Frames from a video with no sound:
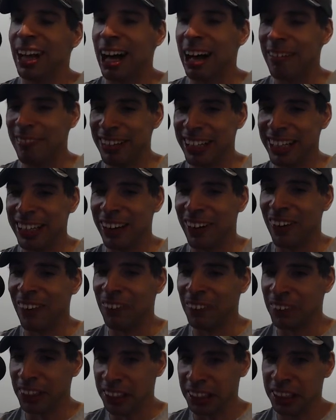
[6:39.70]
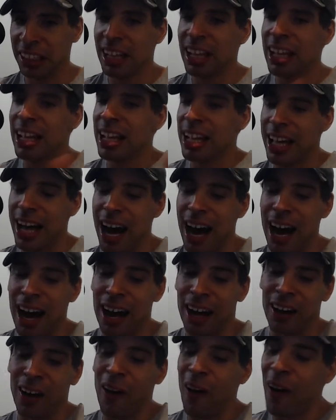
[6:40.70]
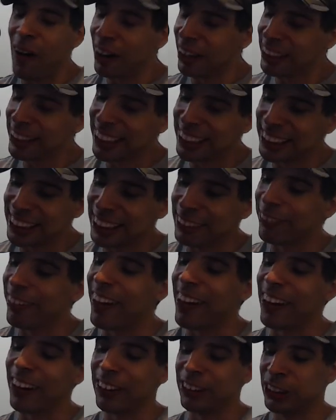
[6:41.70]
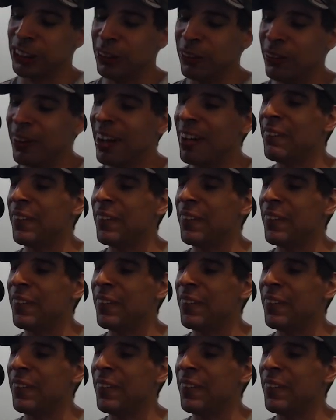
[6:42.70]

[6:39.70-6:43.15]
video, which all the Disney vloggers do it,